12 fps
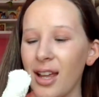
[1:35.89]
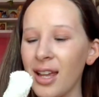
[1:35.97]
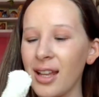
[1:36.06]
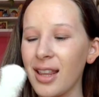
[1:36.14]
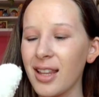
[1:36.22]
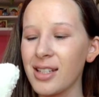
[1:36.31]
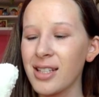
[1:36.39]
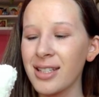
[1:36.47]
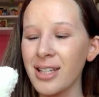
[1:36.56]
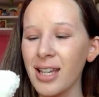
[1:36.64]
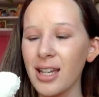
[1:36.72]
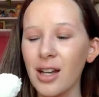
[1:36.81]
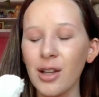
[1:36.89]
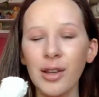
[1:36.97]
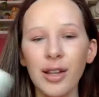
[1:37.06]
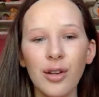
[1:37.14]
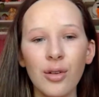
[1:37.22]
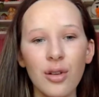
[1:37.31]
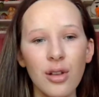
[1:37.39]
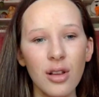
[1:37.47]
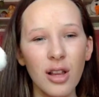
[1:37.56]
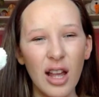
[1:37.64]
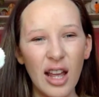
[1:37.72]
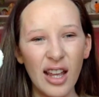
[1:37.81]
It's just like a
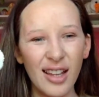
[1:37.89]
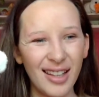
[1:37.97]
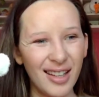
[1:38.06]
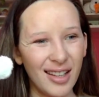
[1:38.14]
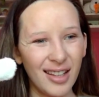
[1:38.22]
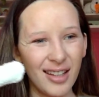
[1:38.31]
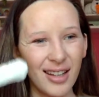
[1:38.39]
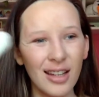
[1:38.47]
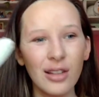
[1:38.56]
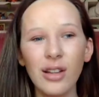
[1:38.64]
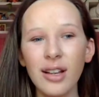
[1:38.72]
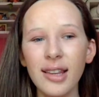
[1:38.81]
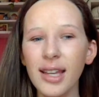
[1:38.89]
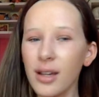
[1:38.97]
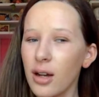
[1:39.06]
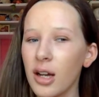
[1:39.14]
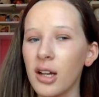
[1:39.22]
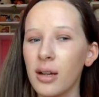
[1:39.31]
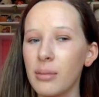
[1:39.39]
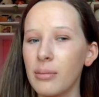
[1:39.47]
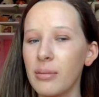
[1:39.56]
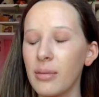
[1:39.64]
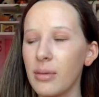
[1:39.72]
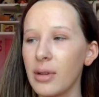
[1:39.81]
little... It looks like
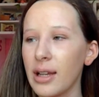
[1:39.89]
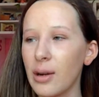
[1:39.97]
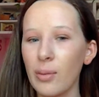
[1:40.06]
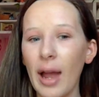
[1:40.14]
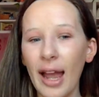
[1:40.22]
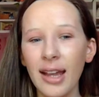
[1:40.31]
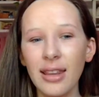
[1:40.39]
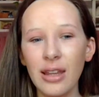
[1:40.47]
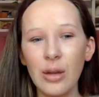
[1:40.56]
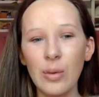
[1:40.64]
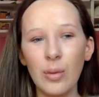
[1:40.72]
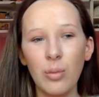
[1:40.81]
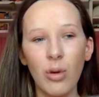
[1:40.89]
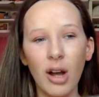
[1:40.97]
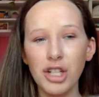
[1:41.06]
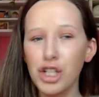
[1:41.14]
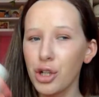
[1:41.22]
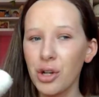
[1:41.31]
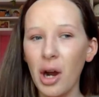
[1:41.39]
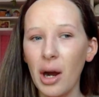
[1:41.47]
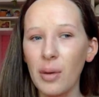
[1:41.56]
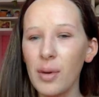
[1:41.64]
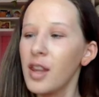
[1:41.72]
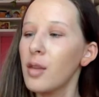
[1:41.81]
a rag that you would wash your
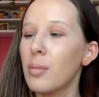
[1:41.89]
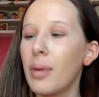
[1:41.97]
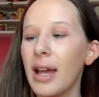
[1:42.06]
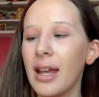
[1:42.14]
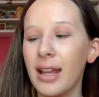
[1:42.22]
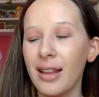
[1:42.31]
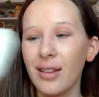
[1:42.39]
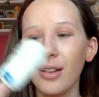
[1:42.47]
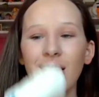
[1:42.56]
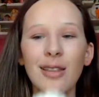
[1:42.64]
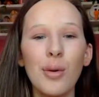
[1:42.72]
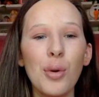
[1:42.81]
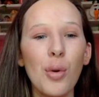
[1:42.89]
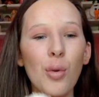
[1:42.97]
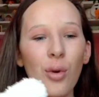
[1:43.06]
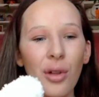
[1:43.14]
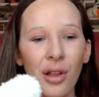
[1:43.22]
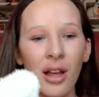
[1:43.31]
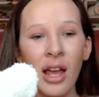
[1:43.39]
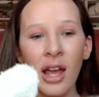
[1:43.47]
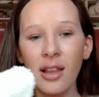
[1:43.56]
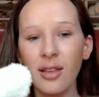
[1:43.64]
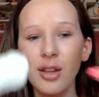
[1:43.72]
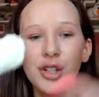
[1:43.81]
car with, but it looks so cool.
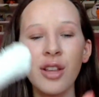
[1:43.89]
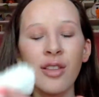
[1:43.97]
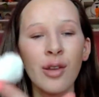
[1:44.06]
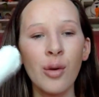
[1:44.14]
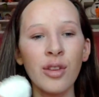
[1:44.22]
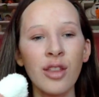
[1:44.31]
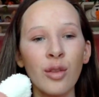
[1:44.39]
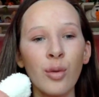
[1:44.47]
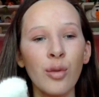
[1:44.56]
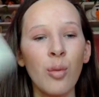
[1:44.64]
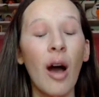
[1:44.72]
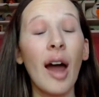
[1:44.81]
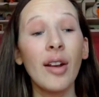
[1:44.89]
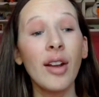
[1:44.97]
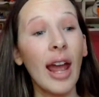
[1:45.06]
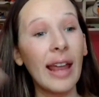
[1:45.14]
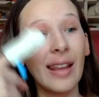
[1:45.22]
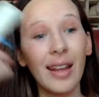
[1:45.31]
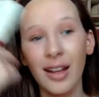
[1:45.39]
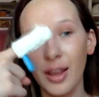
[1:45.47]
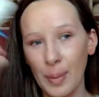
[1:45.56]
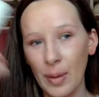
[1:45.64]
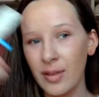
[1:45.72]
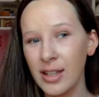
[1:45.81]
So you just soak this with water, and then it's
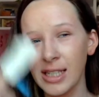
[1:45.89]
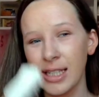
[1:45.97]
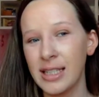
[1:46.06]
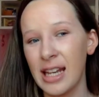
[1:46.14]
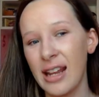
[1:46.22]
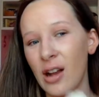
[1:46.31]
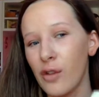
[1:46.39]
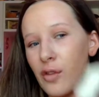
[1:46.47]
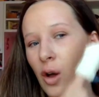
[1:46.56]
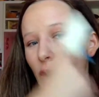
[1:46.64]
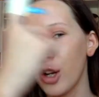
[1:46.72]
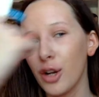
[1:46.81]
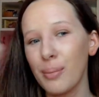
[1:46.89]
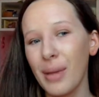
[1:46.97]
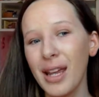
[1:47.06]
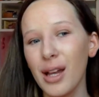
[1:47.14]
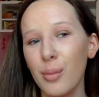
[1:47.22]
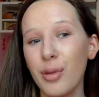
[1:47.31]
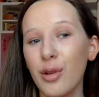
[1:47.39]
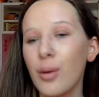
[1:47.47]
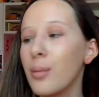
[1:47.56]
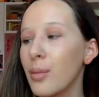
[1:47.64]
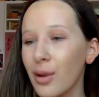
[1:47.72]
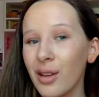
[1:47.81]
supposed to just take off all your makeup. So
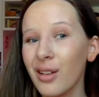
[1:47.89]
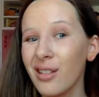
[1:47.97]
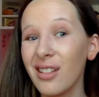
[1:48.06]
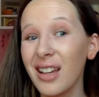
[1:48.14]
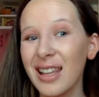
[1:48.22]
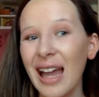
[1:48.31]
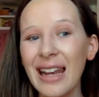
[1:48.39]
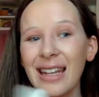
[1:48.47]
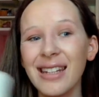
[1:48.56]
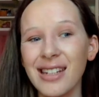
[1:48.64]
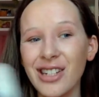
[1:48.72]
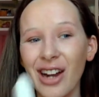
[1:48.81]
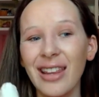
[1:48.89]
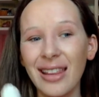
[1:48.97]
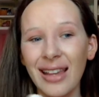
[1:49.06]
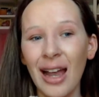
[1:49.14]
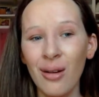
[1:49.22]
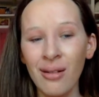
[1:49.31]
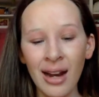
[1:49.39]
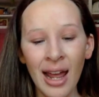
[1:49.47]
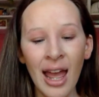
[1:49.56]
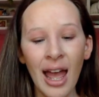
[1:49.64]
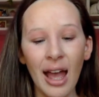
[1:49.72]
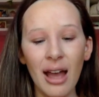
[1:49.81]
I'm really, really excited to try this out.
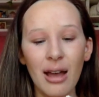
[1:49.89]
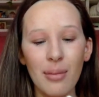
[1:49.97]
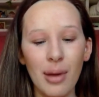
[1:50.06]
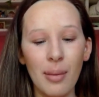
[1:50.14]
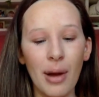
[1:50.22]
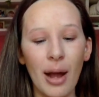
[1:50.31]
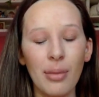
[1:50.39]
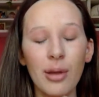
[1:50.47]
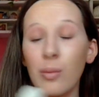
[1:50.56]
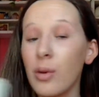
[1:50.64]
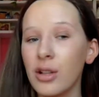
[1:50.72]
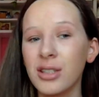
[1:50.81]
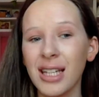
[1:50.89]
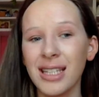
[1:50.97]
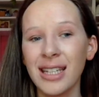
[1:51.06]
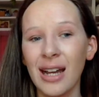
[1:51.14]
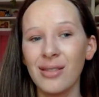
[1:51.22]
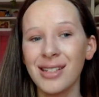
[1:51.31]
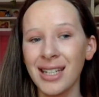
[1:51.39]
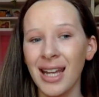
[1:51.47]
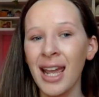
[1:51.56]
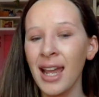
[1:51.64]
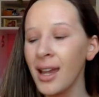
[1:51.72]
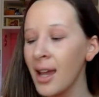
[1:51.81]
I probably will test it out
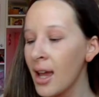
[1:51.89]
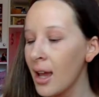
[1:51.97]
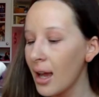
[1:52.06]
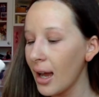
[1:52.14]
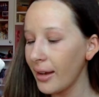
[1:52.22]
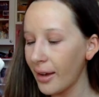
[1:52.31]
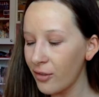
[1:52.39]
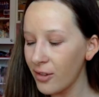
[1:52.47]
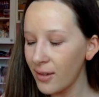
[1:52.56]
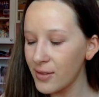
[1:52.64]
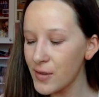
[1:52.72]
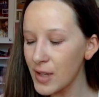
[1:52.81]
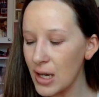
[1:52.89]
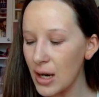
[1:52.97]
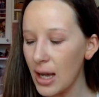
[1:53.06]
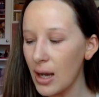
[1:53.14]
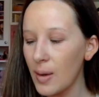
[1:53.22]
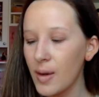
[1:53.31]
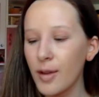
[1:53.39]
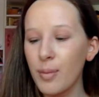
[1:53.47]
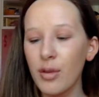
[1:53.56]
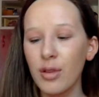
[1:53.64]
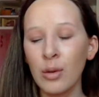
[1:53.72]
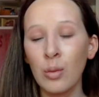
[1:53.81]
today. I definitely have to figure out how you're
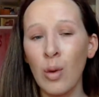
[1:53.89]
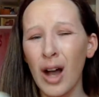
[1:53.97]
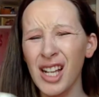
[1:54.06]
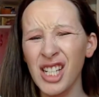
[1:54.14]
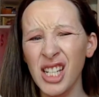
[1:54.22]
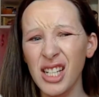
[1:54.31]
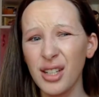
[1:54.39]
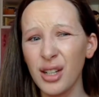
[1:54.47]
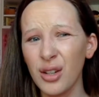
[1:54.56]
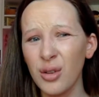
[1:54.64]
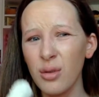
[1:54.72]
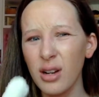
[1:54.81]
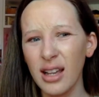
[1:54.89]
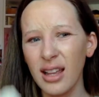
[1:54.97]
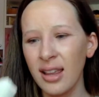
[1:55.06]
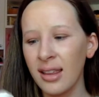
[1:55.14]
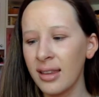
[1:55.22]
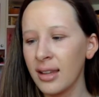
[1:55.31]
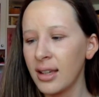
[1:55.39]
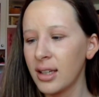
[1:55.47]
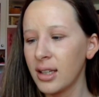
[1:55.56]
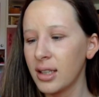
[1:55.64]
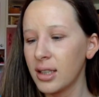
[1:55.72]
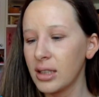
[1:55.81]
supposed to wash it too, because
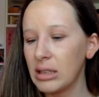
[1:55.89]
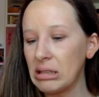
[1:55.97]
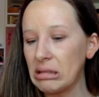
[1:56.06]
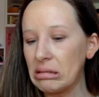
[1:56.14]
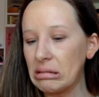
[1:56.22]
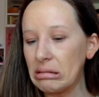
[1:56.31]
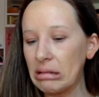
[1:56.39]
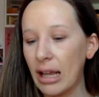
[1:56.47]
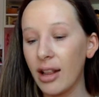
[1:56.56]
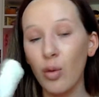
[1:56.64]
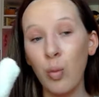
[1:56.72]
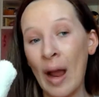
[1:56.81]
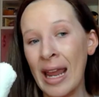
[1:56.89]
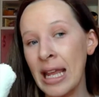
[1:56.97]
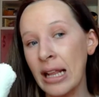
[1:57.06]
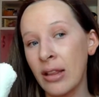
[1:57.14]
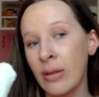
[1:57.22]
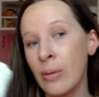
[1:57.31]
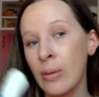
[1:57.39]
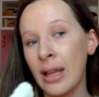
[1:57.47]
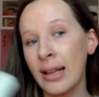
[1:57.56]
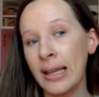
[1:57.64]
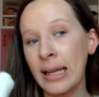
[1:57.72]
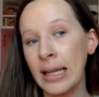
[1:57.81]
it's white, so
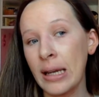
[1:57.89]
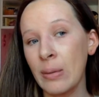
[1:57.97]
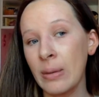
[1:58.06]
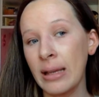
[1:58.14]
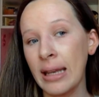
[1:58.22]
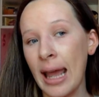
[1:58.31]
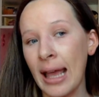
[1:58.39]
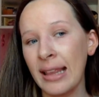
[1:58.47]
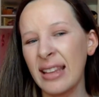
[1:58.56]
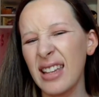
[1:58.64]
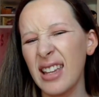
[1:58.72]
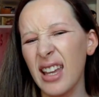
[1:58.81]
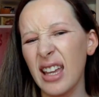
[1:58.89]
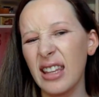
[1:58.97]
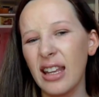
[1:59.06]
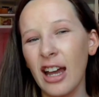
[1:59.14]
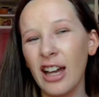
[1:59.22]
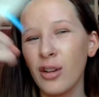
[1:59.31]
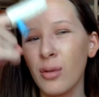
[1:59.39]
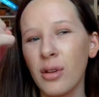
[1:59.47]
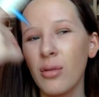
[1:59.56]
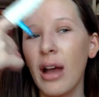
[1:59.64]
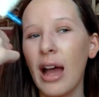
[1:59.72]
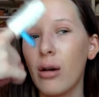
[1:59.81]
that's going to get really nasty. And then I don't
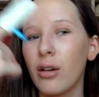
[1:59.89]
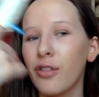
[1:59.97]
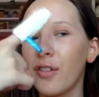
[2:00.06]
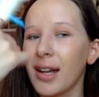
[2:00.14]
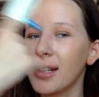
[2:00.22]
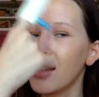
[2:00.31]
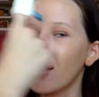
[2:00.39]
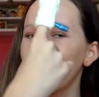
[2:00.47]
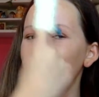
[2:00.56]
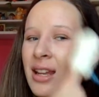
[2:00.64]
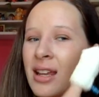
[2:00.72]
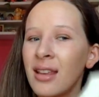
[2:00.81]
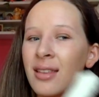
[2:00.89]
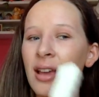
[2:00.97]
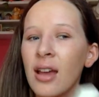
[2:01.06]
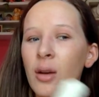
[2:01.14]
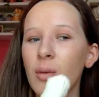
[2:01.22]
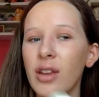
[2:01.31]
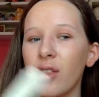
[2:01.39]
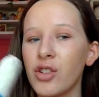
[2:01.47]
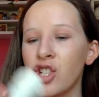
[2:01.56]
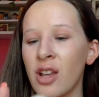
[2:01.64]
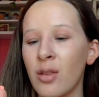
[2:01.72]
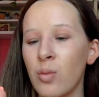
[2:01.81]
know how effective it is with
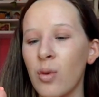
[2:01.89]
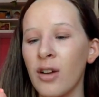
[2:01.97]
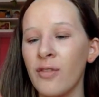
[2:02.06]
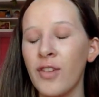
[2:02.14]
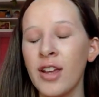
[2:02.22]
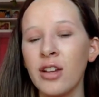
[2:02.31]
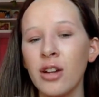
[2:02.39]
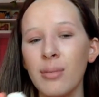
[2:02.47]
just one finger.